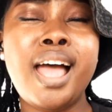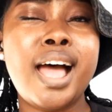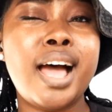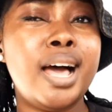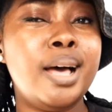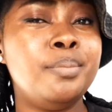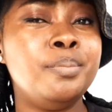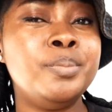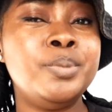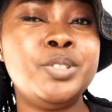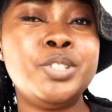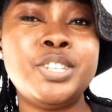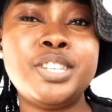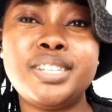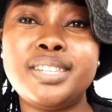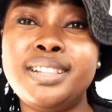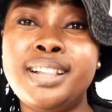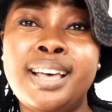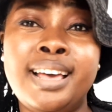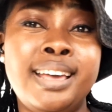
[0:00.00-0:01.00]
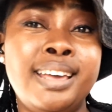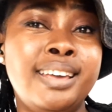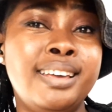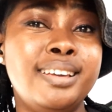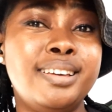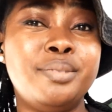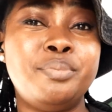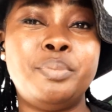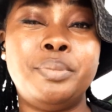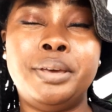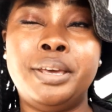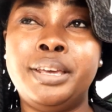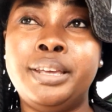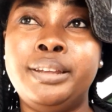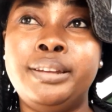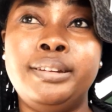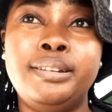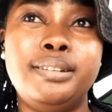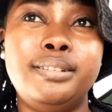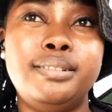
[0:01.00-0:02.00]
I'm just like,
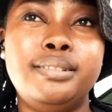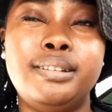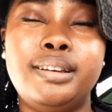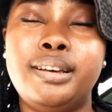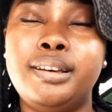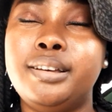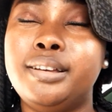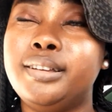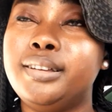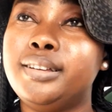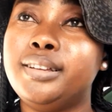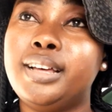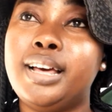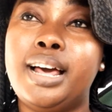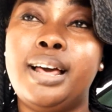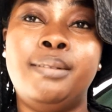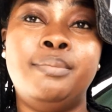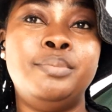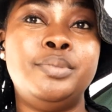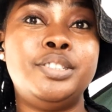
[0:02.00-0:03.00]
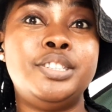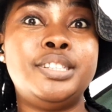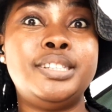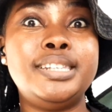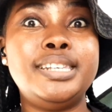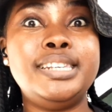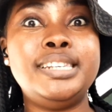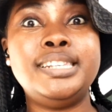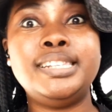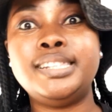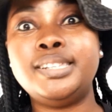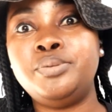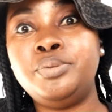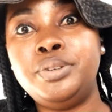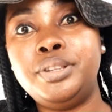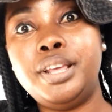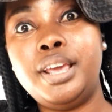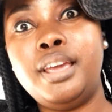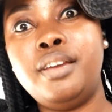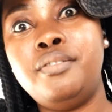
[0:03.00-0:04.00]
man, I'm just easy
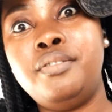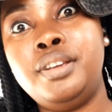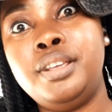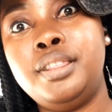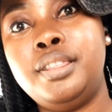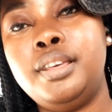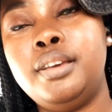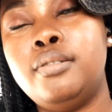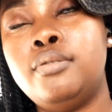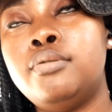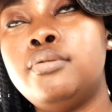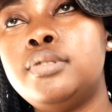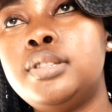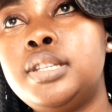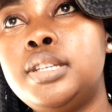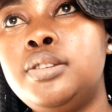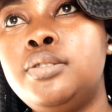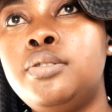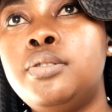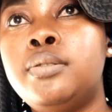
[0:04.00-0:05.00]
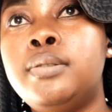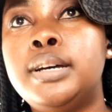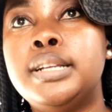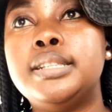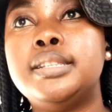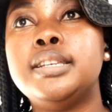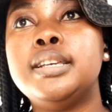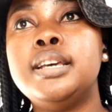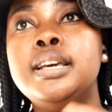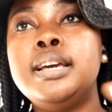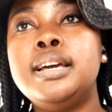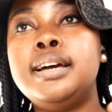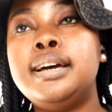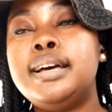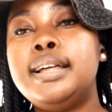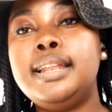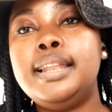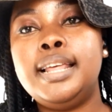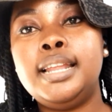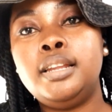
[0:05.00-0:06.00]
with everything. Uguti, you know what?
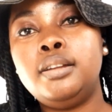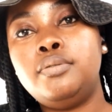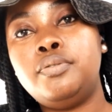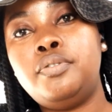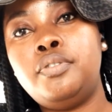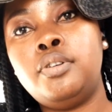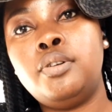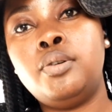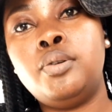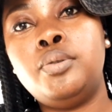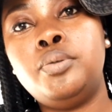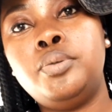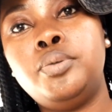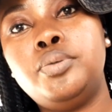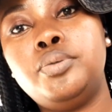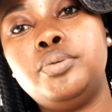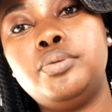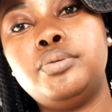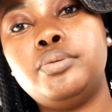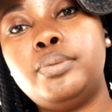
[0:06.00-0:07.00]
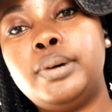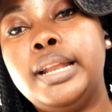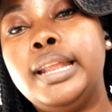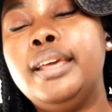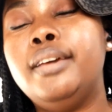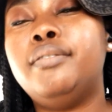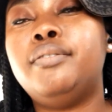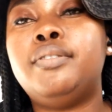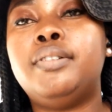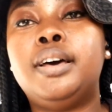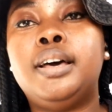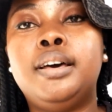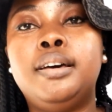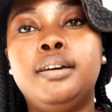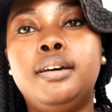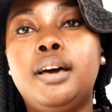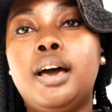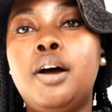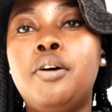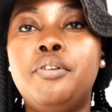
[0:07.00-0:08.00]
Let it flow.
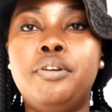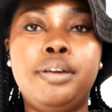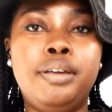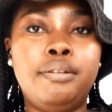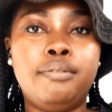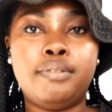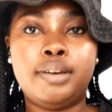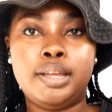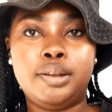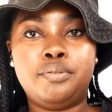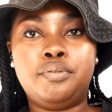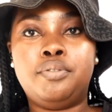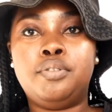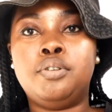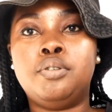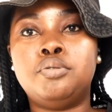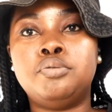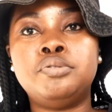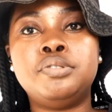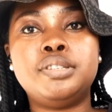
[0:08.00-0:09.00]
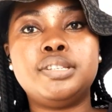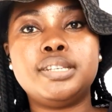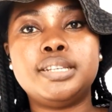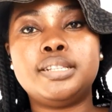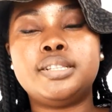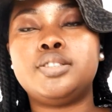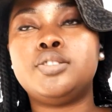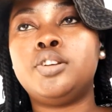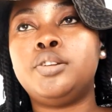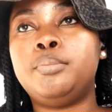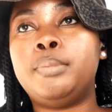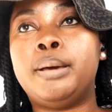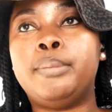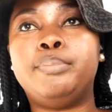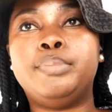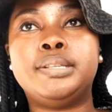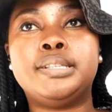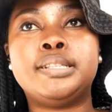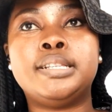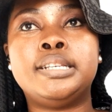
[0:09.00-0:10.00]
Whatever, however it flows, it's not my
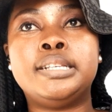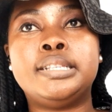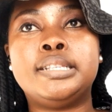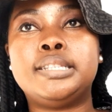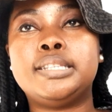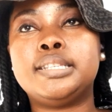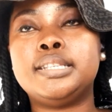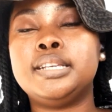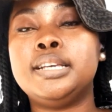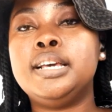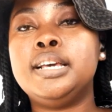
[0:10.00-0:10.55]
business.